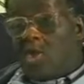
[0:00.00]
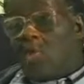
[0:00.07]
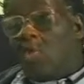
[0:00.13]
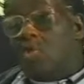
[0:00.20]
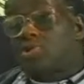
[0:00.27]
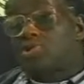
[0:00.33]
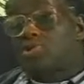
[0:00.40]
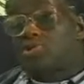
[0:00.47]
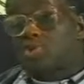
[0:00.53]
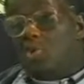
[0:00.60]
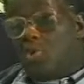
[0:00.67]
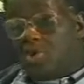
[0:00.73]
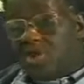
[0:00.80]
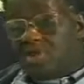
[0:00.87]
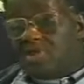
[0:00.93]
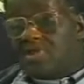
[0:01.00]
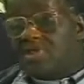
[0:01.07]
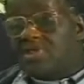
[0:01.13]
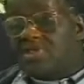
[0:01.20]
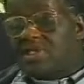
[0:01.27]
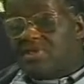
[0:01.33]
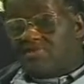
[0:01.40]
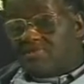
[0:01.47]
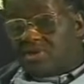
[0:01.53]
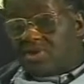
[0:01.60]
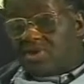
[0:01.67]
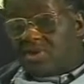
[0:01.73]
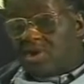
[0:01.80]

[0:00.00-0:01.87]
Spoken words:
or so it seemed